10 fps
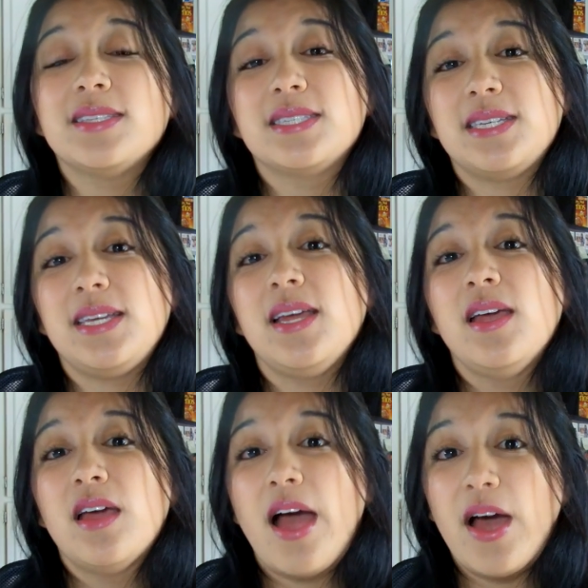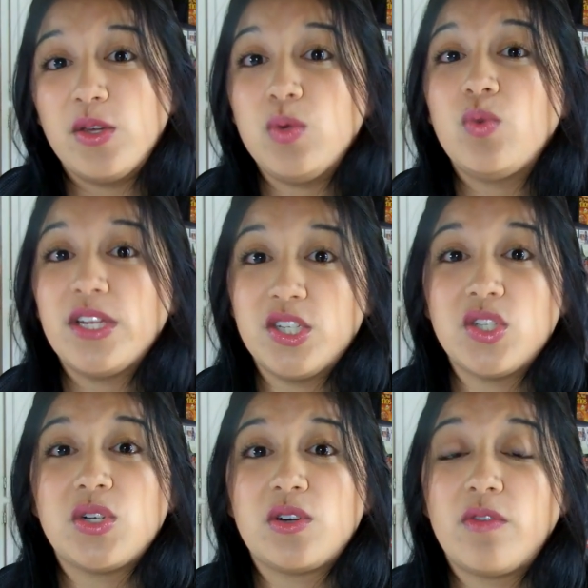and see how you
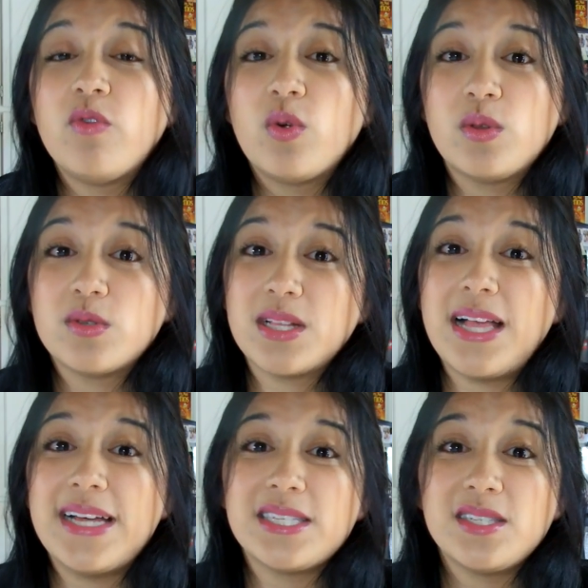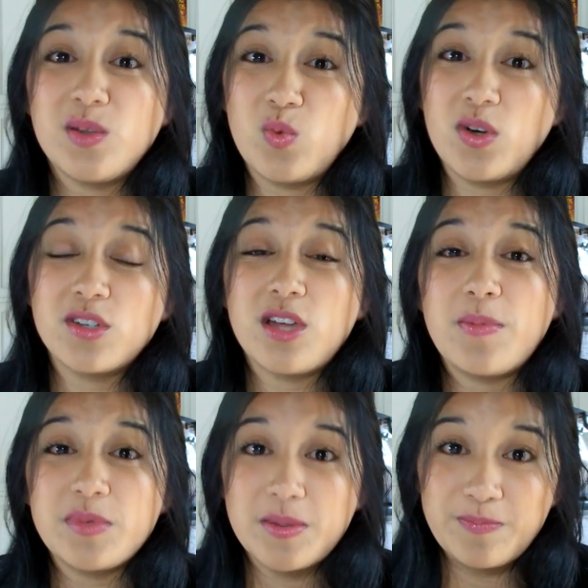register for those classes and
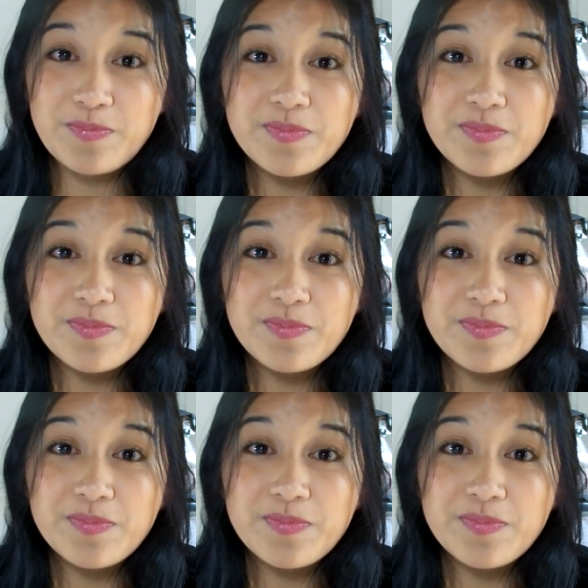workshops.